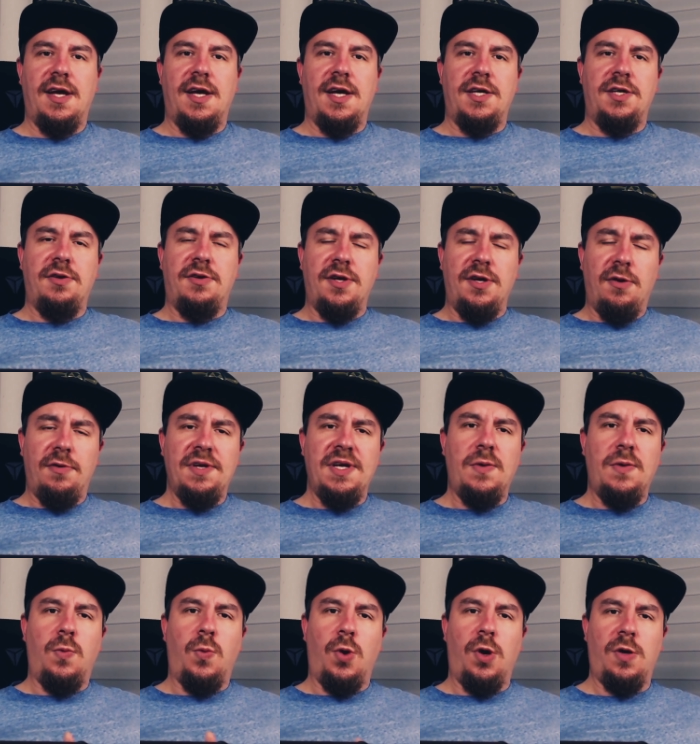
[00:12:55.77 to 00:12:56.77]
You can only
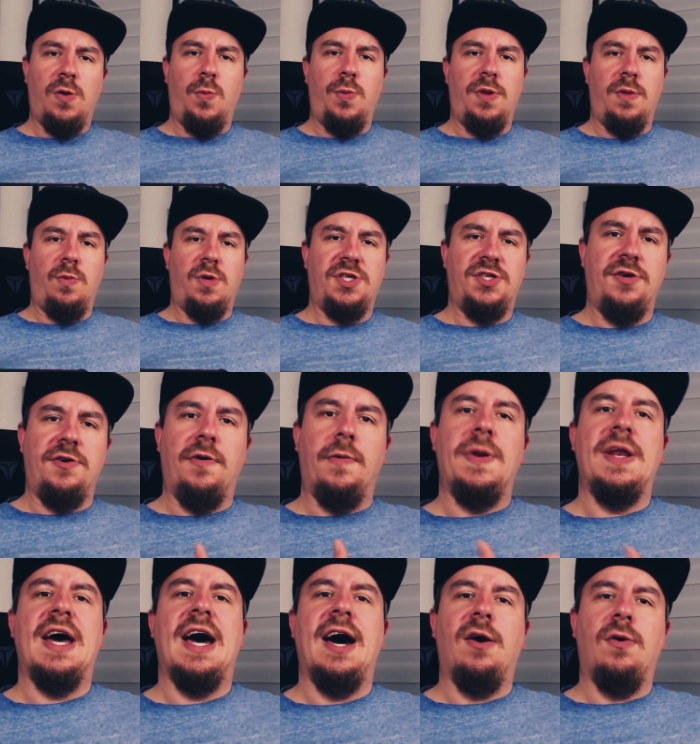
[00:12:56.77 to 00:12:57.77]
work with what you know
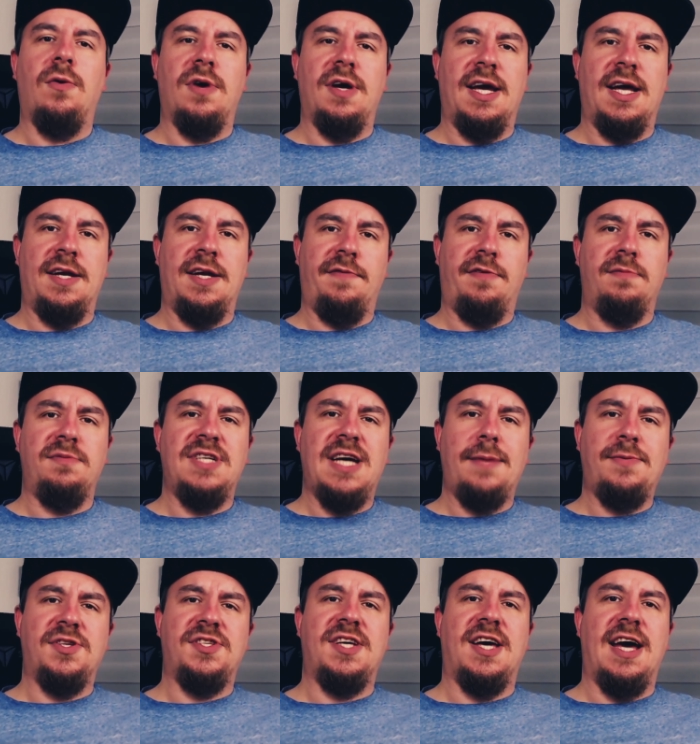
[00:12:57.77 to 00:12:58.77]
now, and from
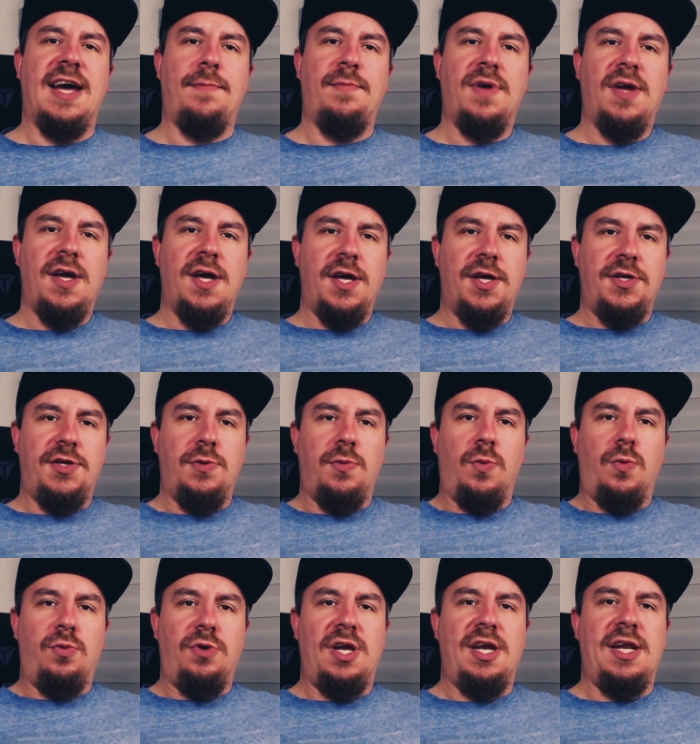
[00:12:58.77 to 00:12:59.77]
time to time, you
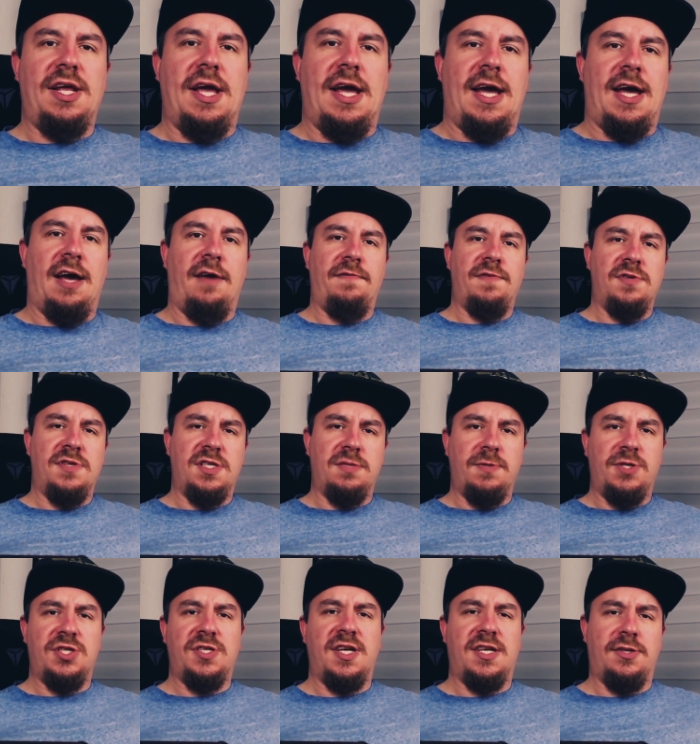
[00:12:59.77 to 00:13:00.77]
really have to
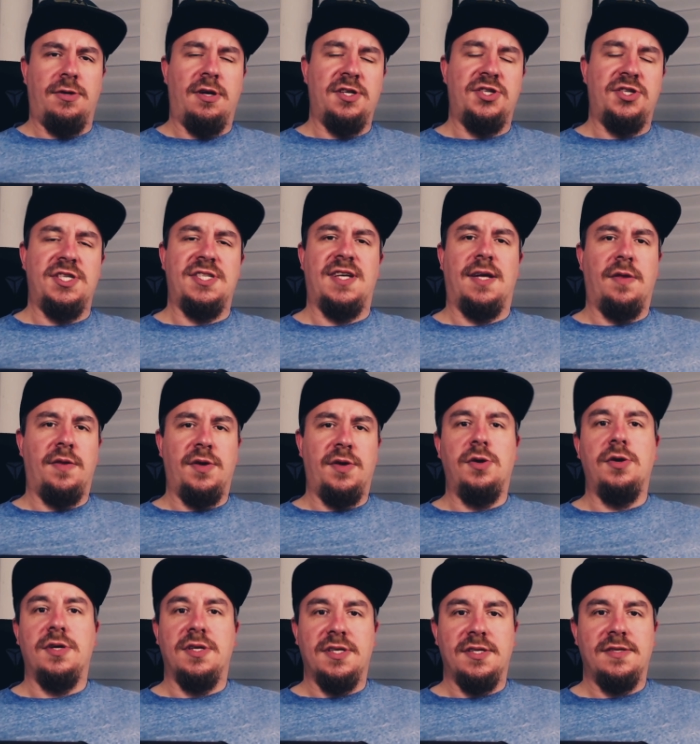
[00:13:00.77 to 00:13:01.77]
switch technologies under the
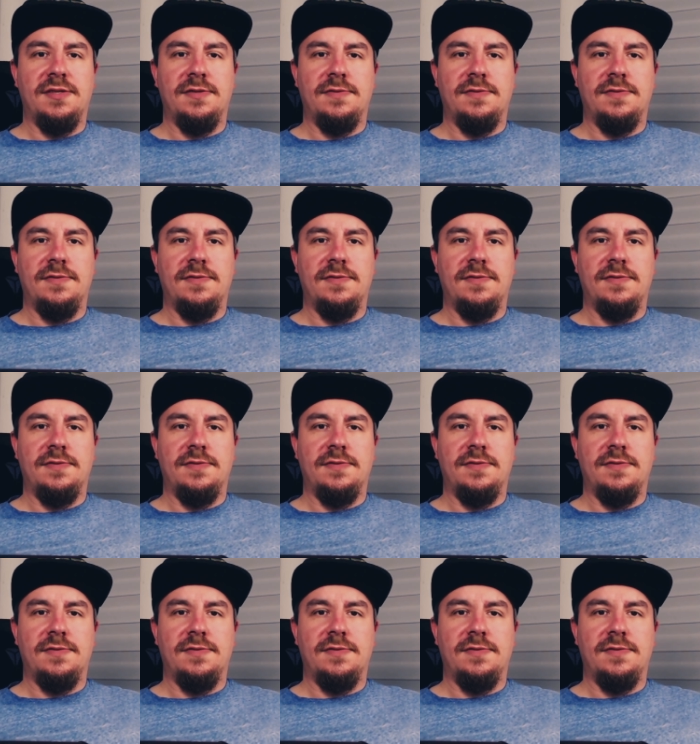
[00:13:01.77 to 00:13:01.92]
hood.